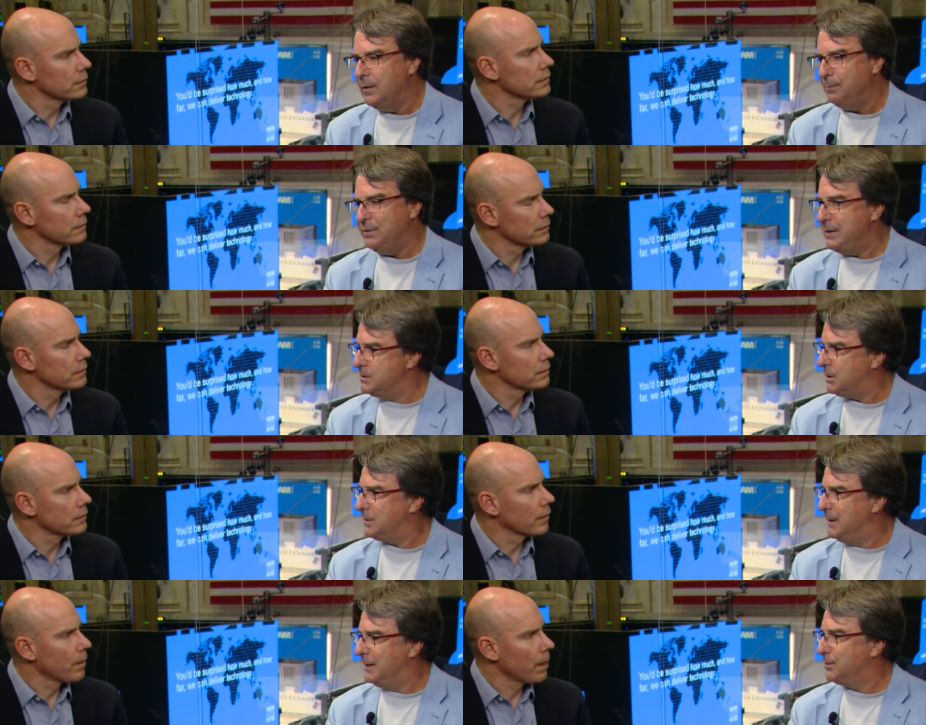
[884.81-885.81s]
Speaker 1: But then you start
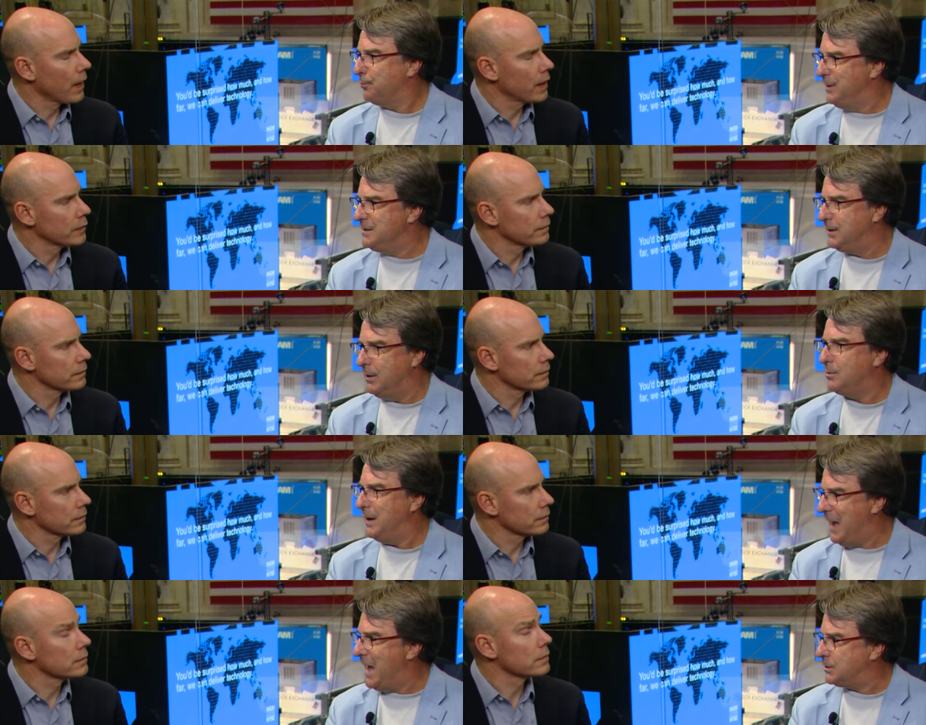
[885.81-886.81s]
getting into reasoning.
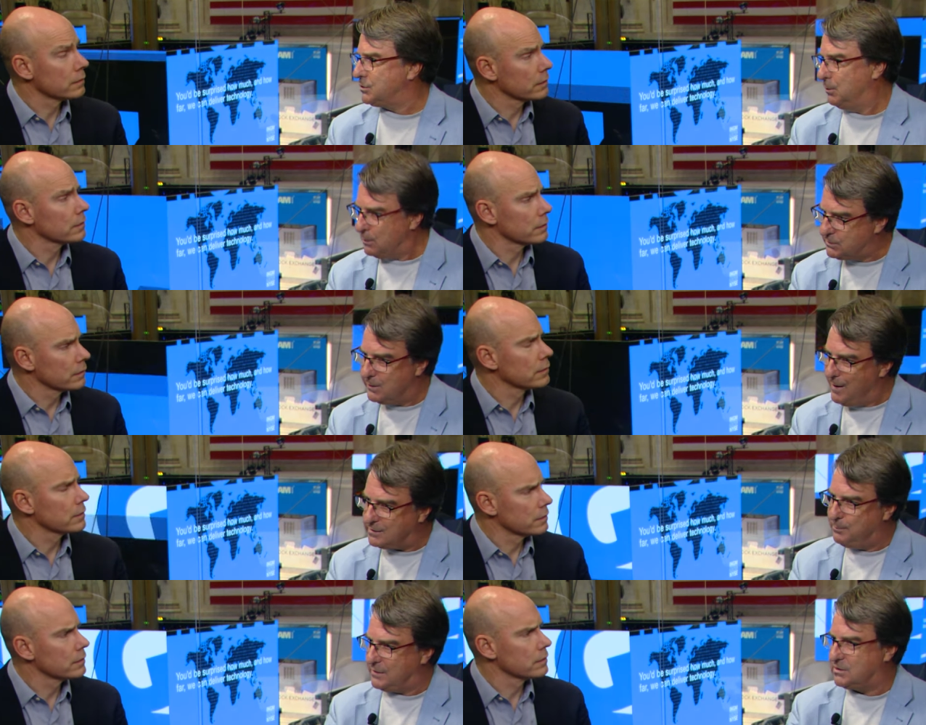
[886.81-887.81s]
Okay, action. What's the
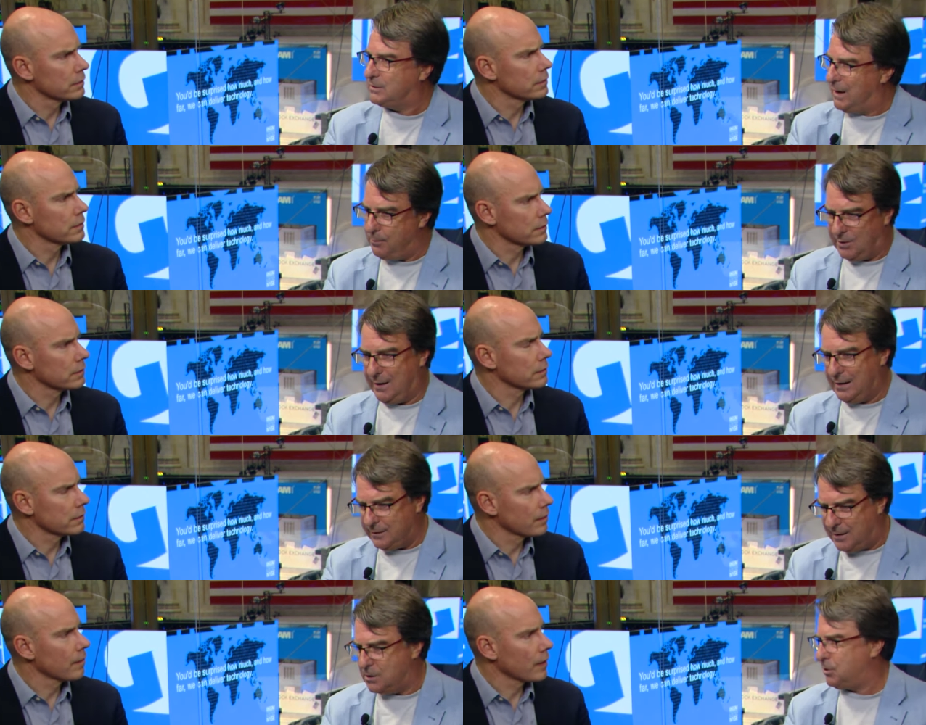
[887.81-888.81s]
next best step? Okay, I got
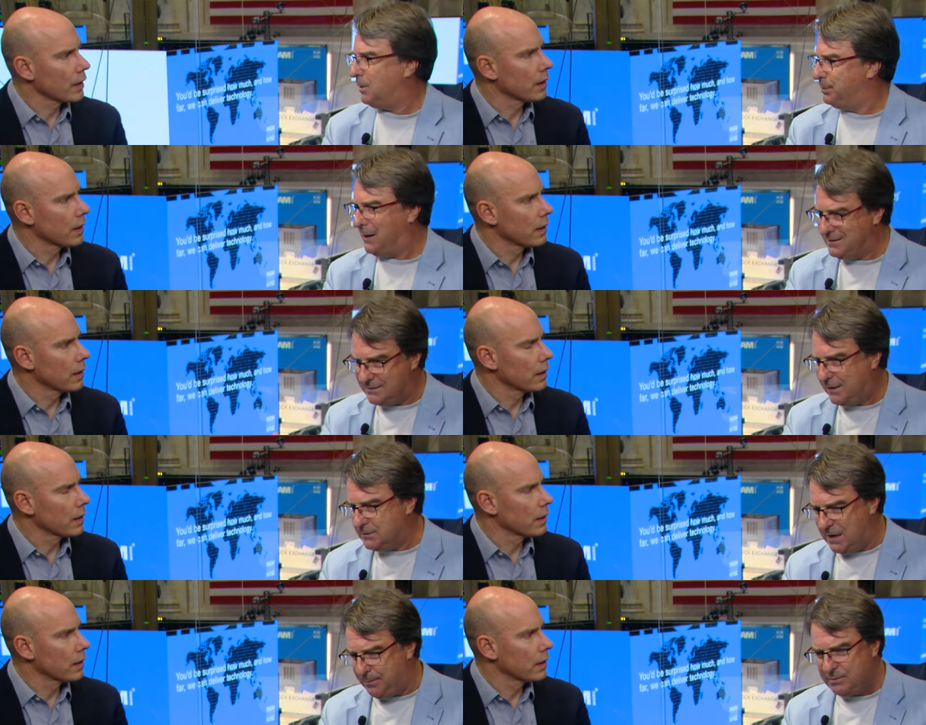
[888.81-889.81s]
the contract compliance as an
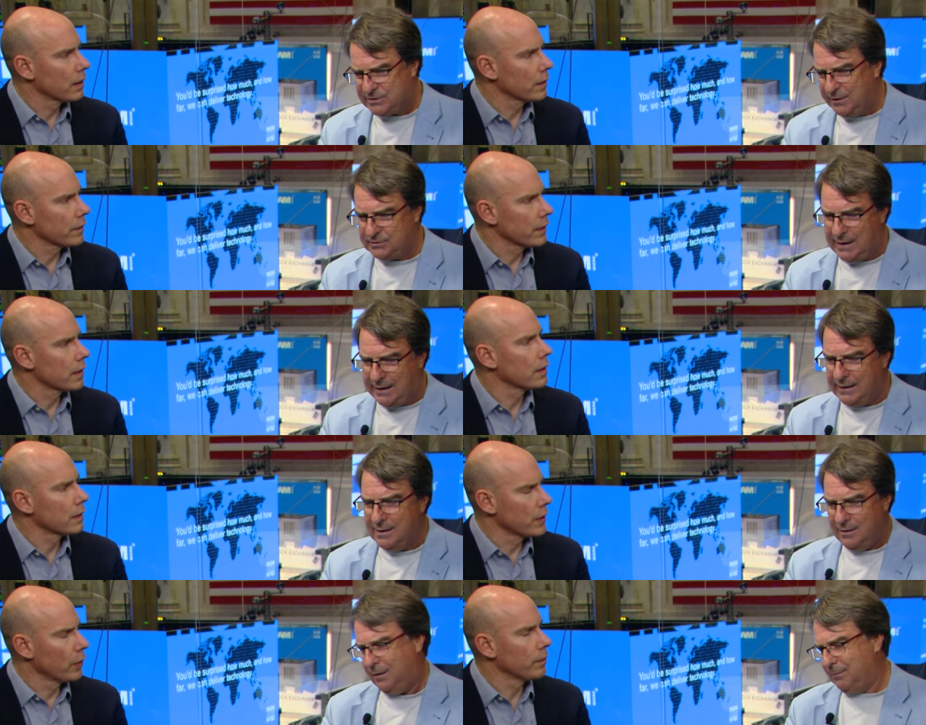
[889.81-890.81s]
example. I'm a sales guy.
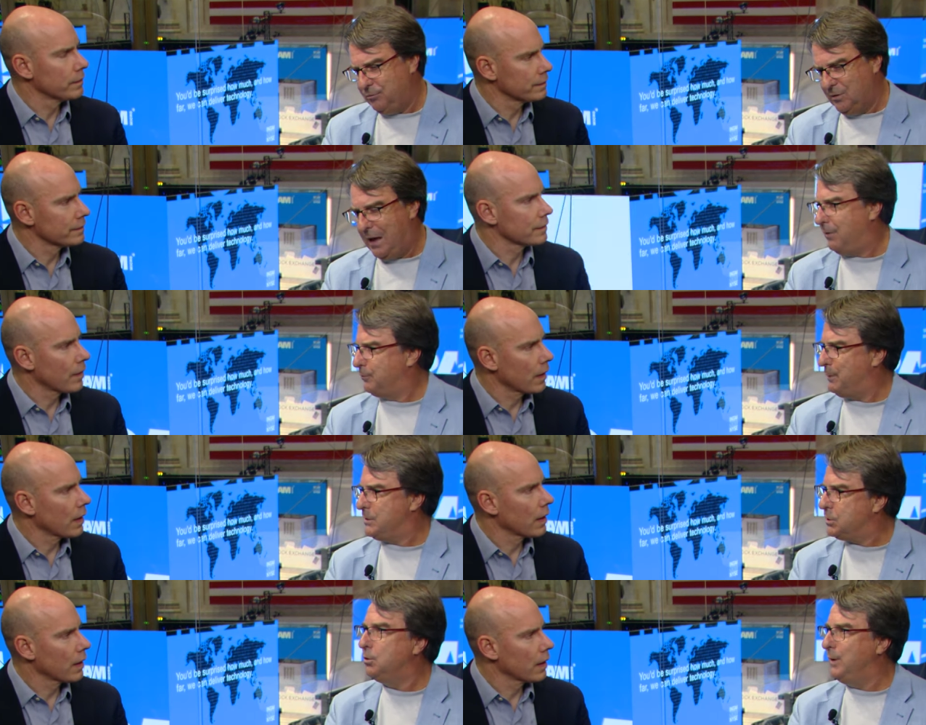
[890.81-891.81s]
Yep. And I don't have to wait
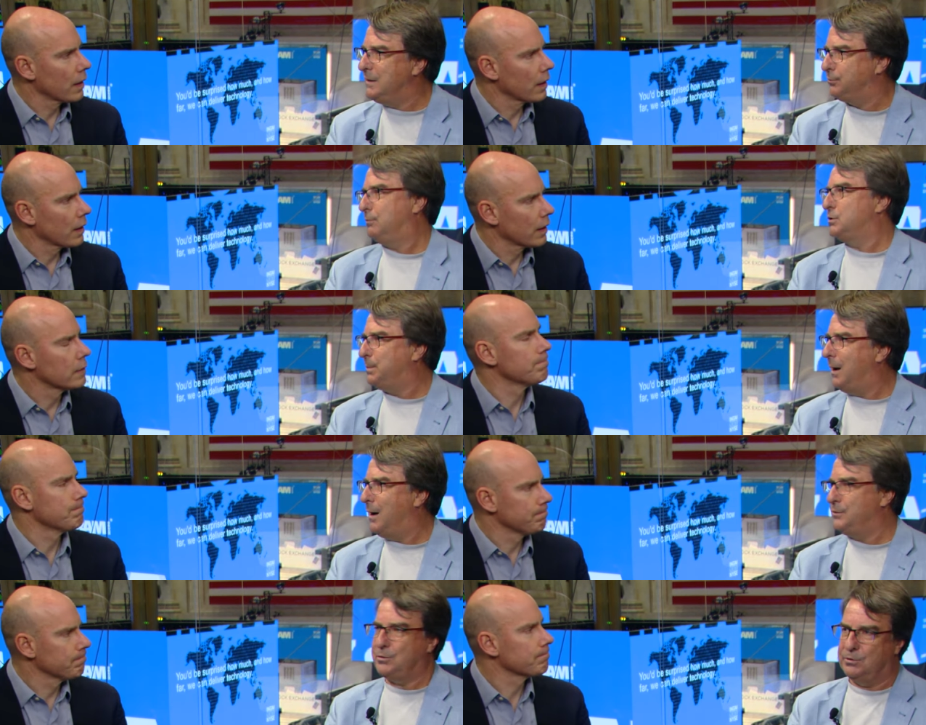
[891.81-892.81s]
two weeks for a
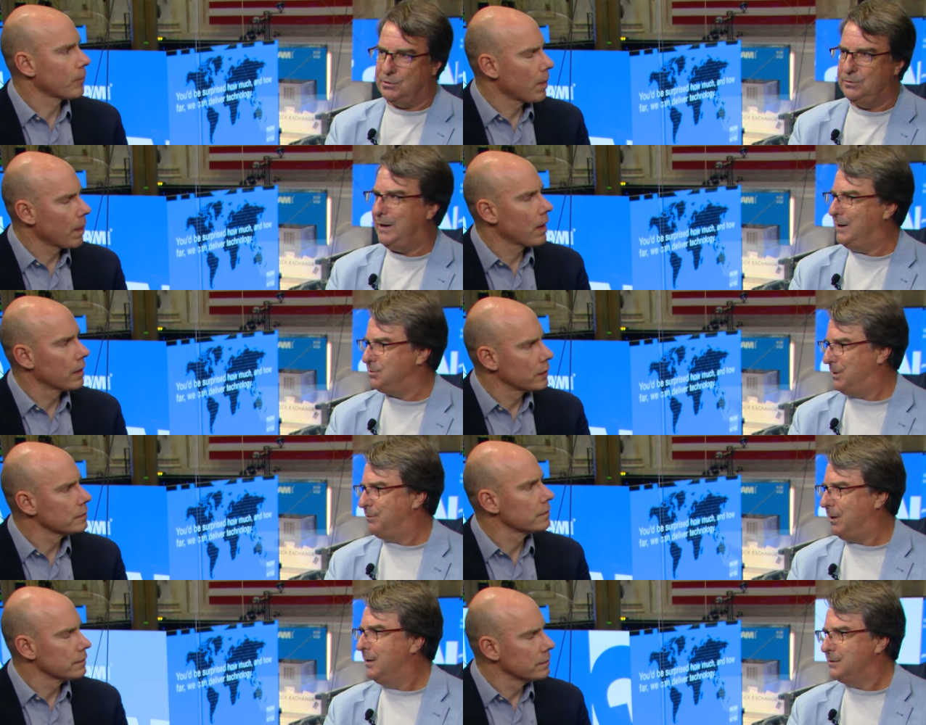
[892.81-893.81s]
response or two days or
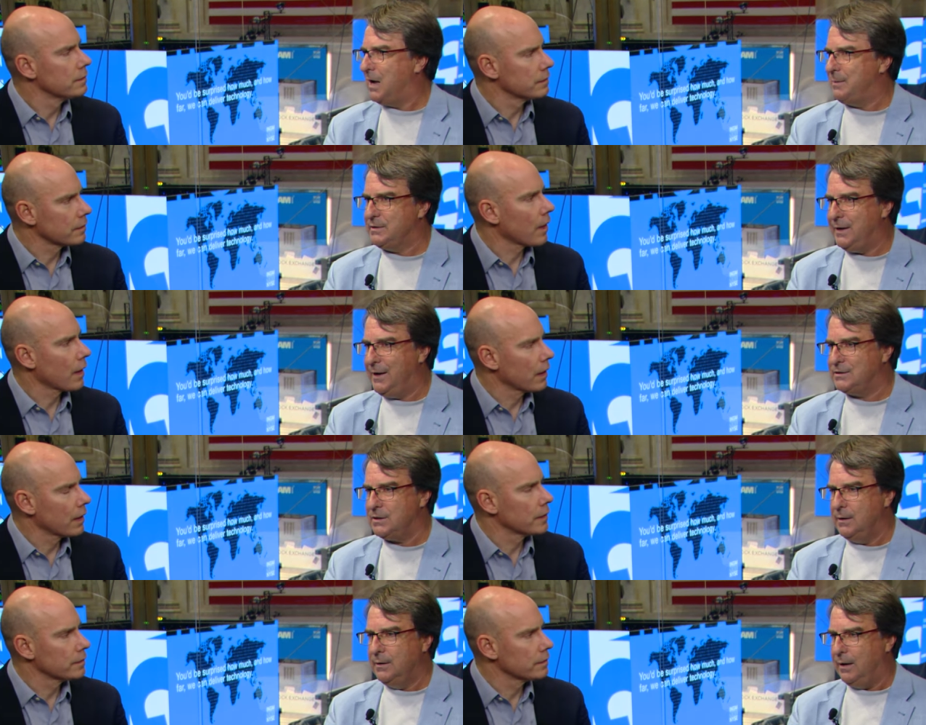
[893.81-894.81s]
whatever time it takes.
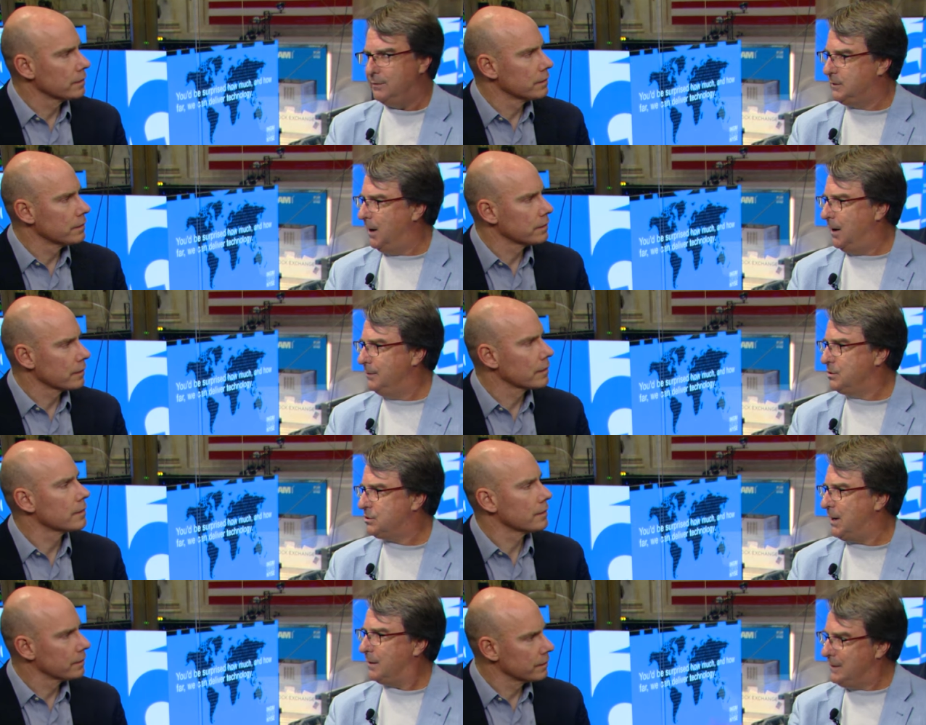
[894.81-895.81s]
Done,
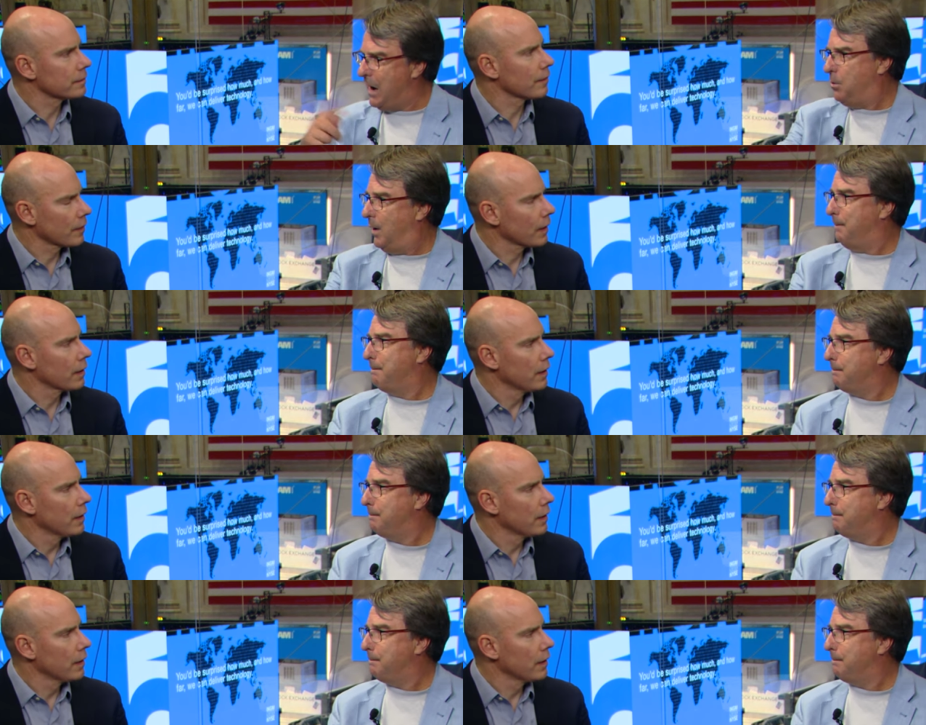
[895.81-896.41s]
check, now what?